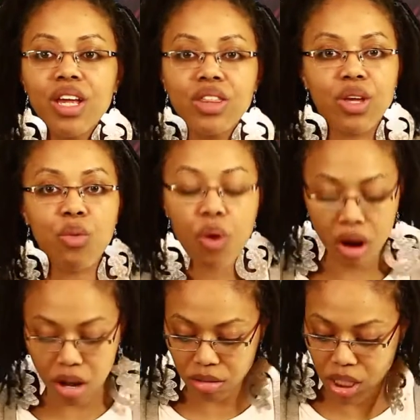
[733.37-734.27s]
the
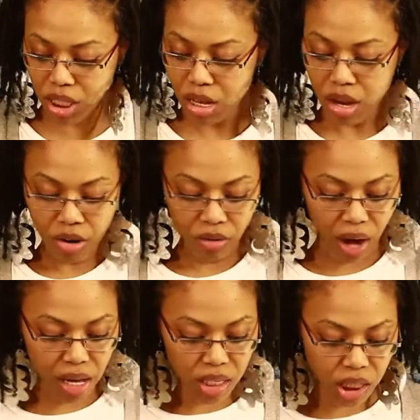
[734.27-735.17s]
world,
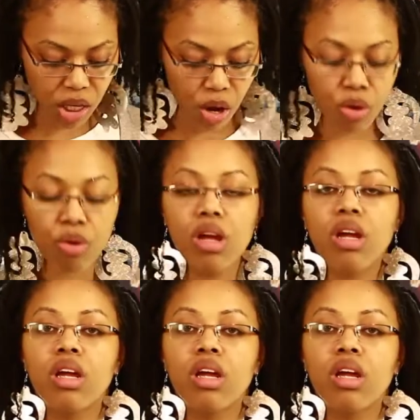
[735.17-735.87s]
right? So